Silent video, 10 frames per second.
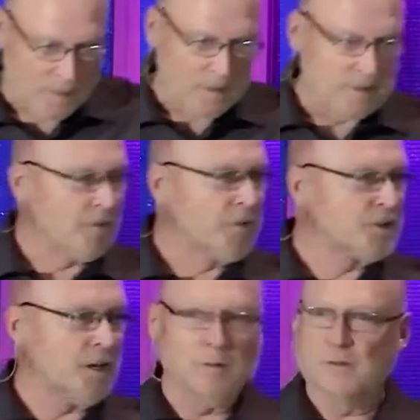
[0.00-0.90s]
Now, for
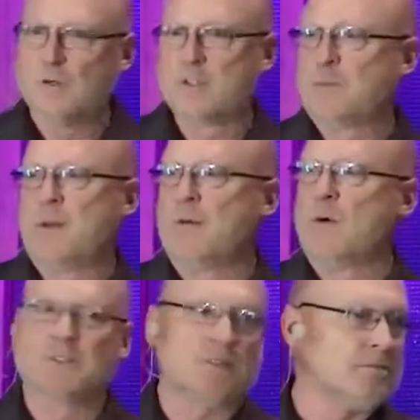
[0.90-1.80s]
some of you, it's been the
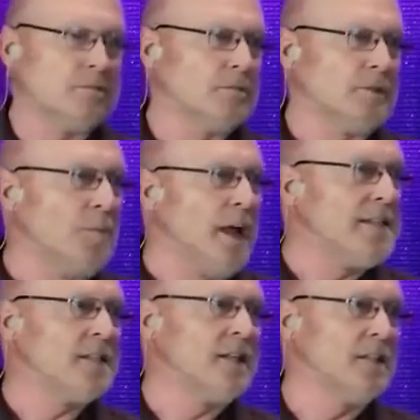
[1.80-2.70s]
most
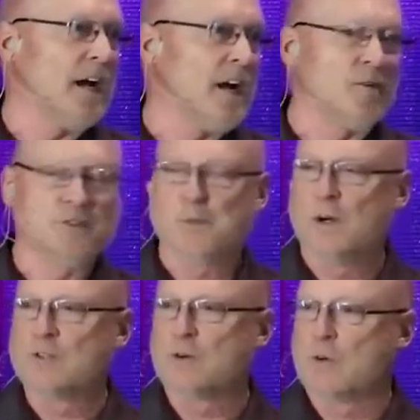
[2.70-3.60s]
amazing time of
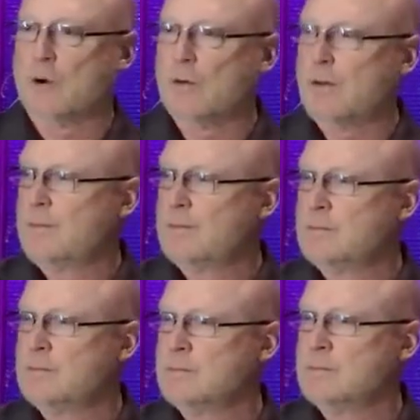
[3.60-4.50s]
spiritual growth
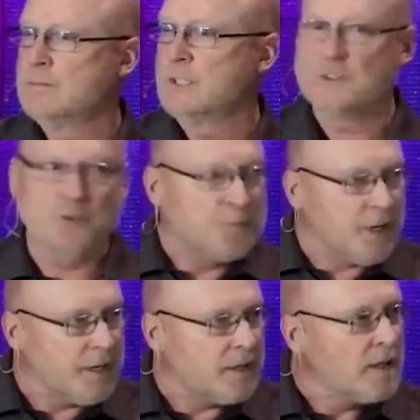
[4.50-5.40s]
because you've
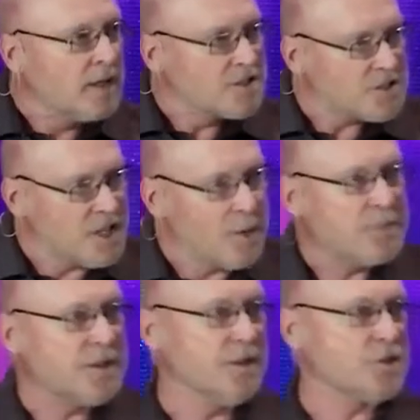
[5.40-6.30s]
been
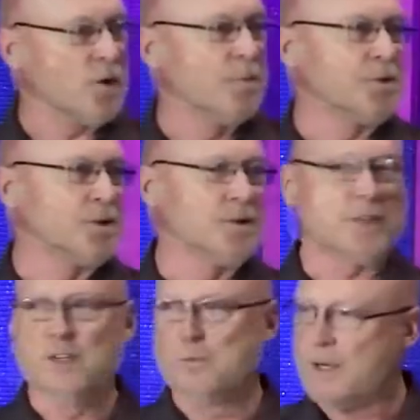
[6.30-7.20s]
seeped in the scriptures
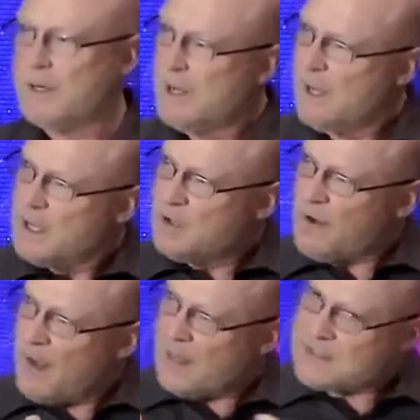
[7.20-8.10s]
and you've been you've
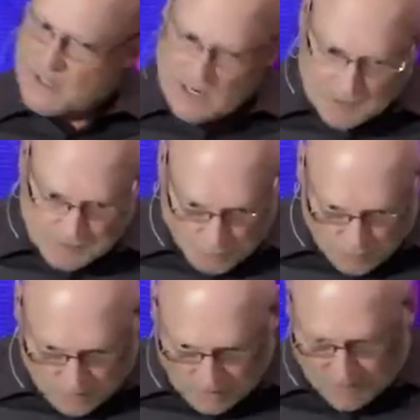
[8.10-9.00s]
had time to
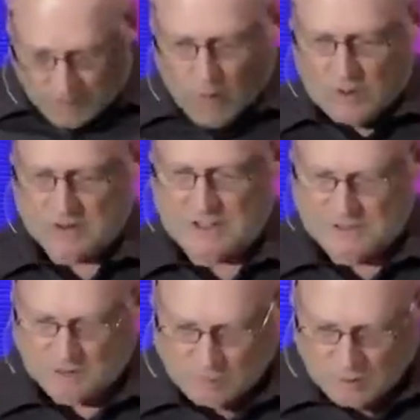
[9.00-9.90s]
really focus on
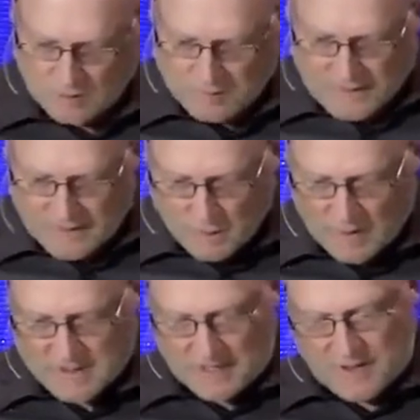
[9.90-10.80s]
the Lord in many
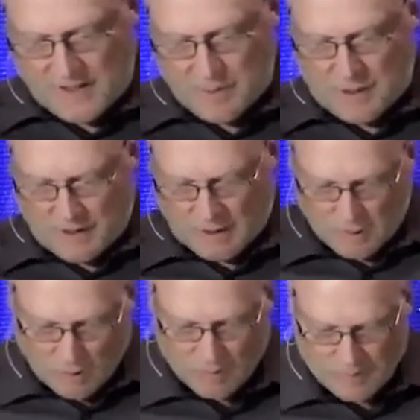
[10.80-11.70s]
ways. I think about our
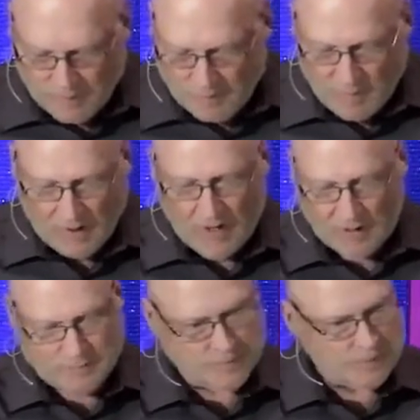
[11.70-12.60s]
own.
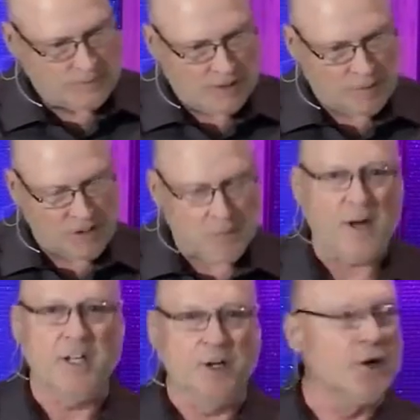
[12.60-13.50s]
Um, I mean, it's
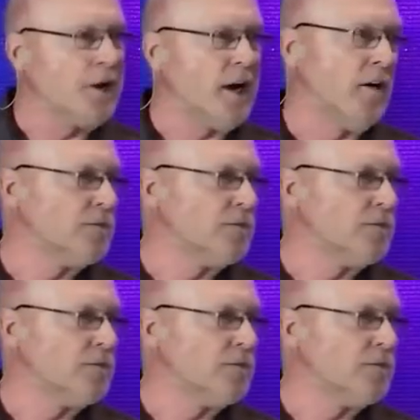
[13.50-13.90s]
been a year now.